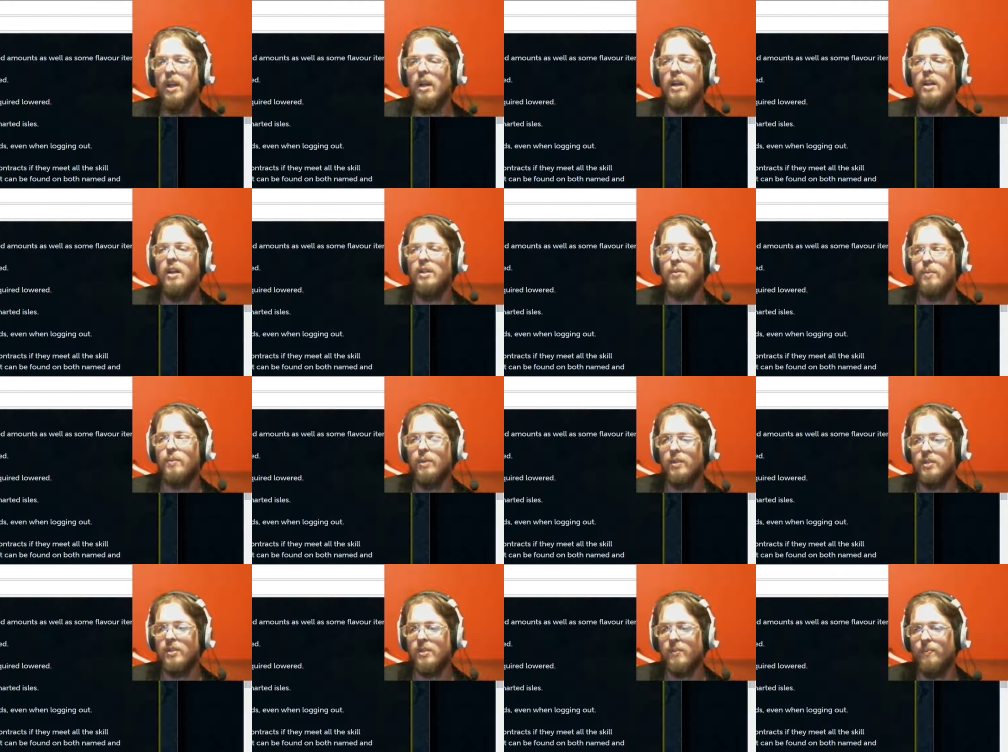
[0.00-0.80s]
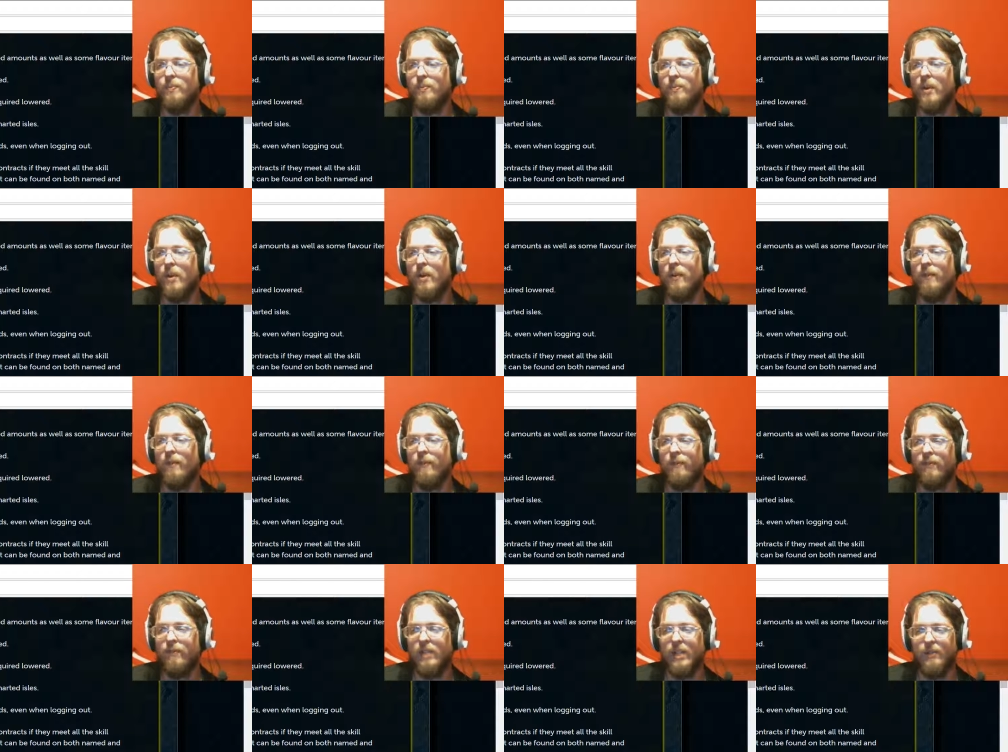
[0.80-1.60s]
as well as some
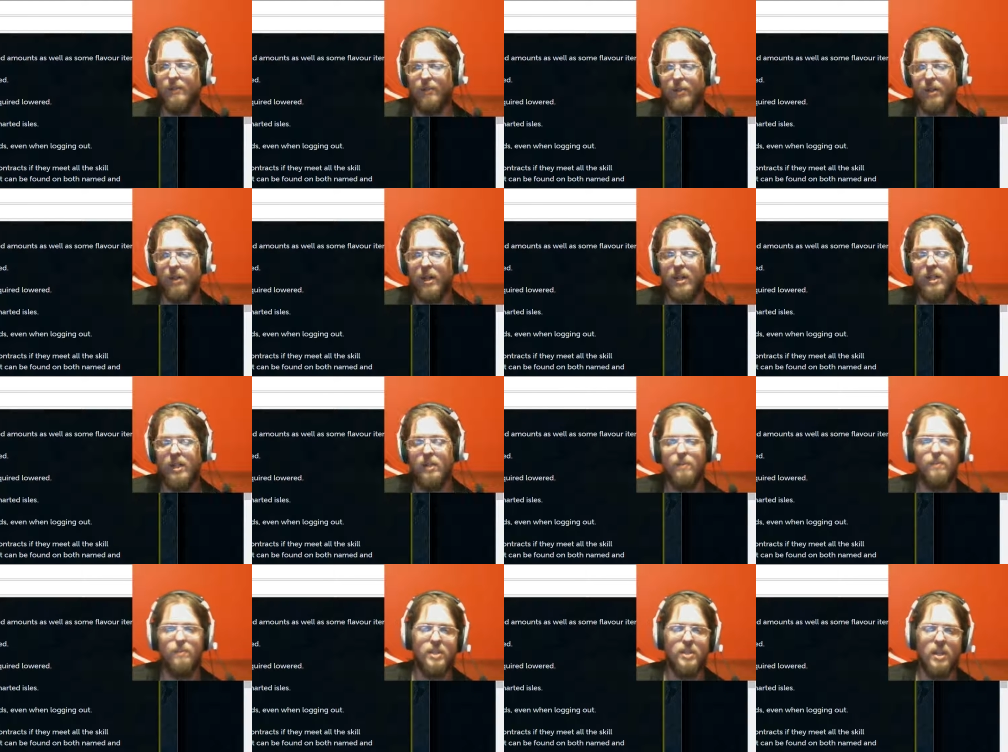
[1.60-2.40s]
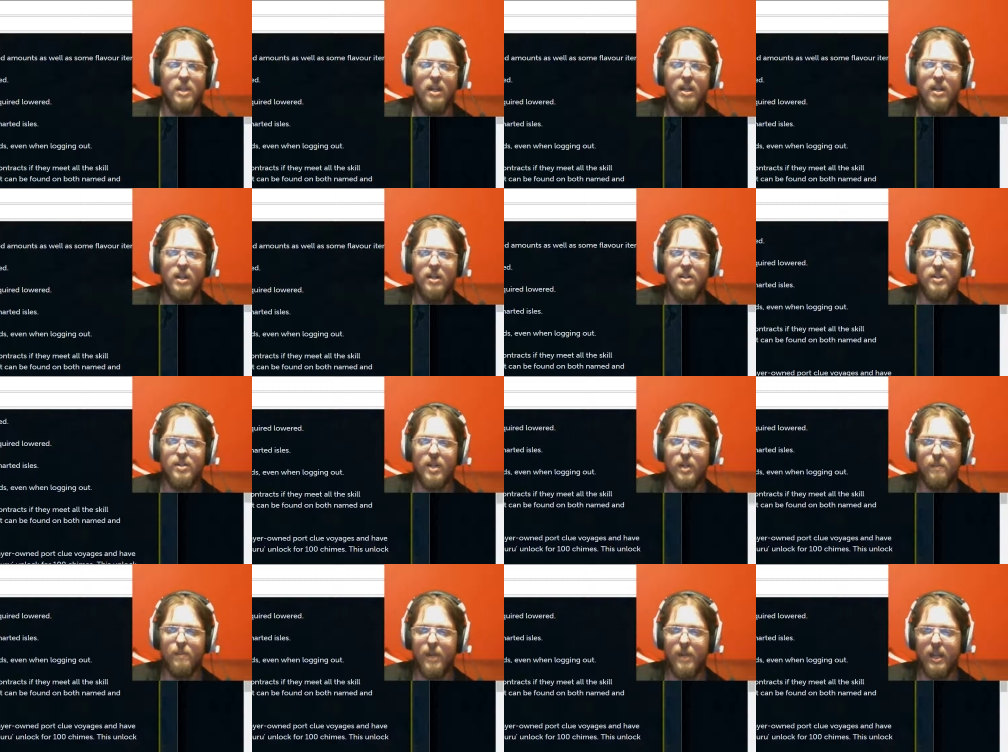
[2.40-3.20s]
flavor items.
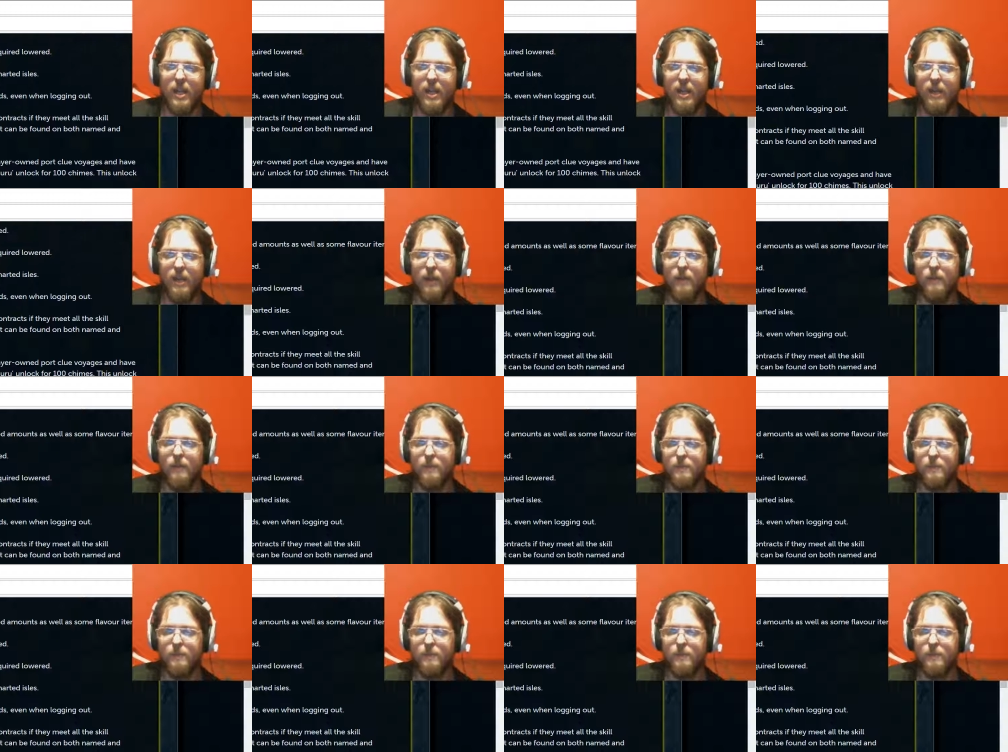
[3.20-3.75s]
Chime payout